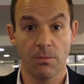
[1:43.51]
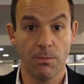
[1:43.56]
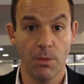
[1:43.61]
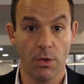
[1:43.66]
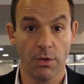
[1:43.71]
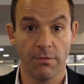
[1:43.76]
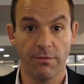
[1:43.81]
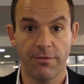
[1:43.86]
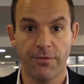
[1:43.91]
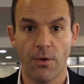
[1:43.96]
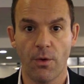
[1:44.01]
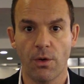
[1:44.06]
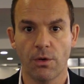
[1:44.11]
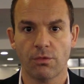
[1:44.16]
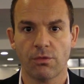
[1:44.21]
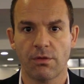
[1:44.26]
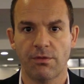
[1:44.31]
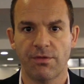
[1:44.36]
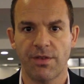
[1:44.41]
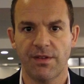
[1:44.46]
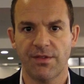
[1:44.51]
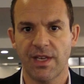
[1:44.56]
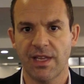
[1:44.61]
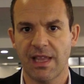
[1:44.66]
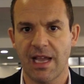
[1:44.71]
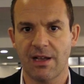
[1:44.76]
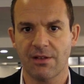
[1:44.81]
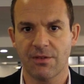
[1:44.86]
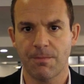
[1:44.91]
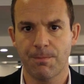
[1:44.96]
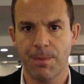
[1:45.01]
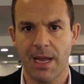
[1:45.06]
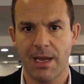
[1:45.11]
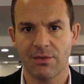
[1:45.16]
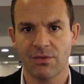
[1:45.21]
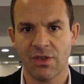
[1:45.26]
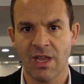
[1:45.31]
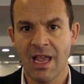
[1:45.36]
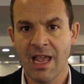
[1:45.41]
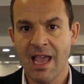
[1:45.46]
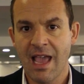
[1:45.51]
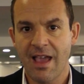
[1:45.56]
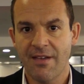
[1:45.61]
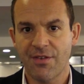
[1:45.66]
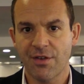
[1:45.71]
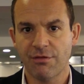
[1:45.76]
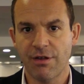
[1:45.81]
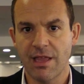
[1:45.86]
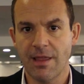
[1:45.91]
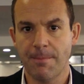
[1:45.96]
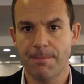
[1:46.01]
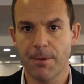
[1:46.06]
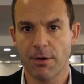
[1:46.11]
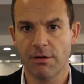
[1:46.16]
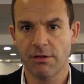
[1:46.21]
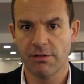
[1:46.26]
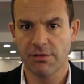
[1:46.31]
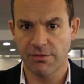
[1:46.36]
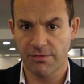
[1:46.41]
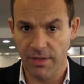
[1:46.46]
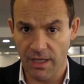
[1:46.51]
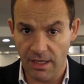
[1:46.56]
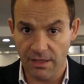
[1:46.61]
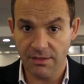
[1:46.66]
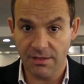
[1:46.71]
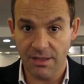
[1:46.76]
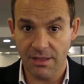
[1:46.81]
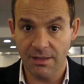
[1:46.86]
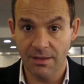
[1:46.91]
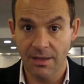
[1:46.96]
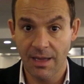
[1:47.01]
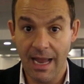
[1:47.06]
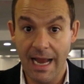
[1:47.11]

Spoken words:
more than £450,000 if you're in the Borough of London,